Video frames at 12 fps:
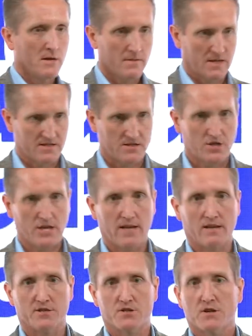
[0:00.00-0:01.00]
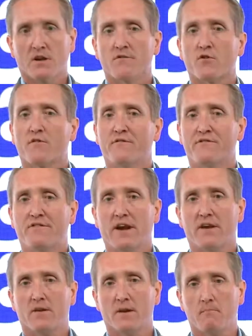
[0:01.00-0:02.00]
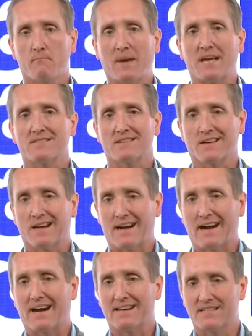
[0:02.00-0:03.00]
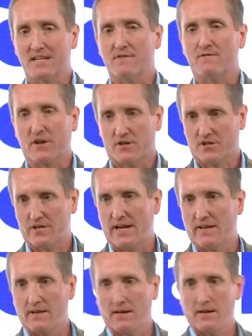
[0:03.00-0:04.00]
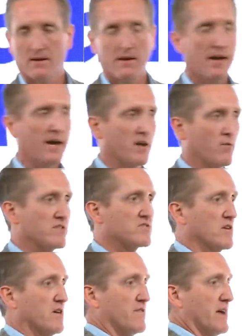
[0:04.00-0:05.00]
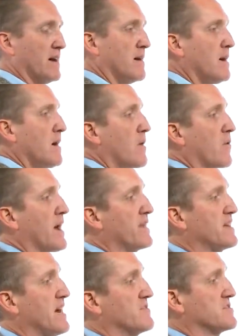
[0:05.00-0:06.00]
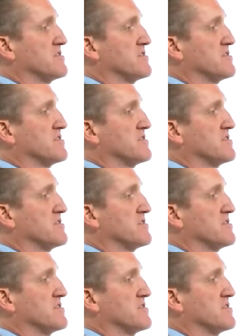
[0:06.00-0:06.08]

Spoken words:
That's a challenge. for a very basic IT functionality. How do we solve that? We have to have a